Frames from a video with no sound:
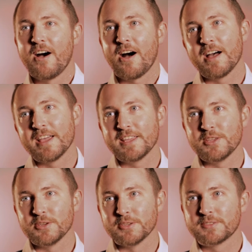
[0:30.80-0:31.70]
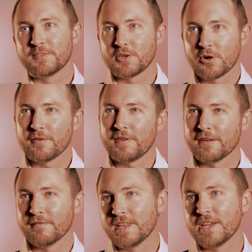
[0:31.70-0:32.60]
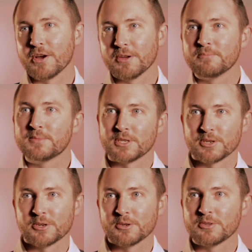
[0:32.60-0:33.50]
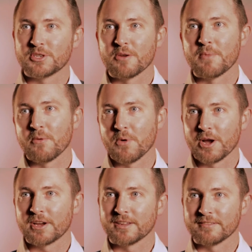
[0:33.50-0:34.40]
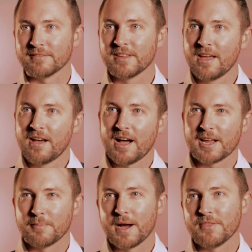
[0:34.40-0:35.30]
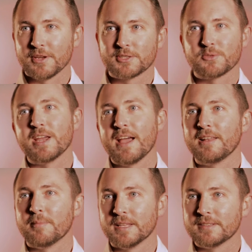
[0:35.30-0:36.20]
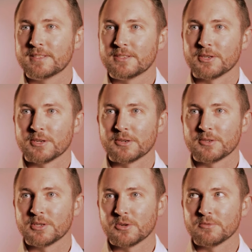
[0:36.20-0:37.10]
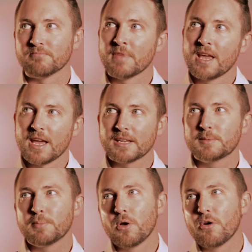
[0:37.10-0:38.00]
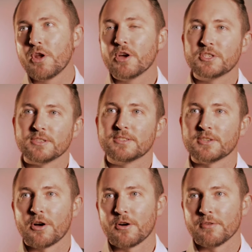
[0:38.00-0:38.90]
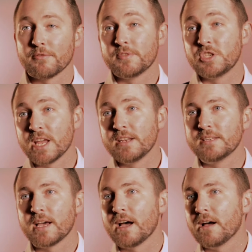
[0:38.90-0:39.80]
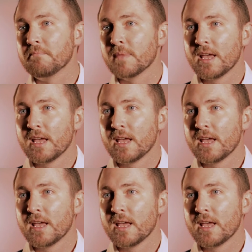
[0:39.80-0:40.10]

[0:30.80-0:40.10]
I use photography and video to show my work, and I combine those three elements to explore notions of gender,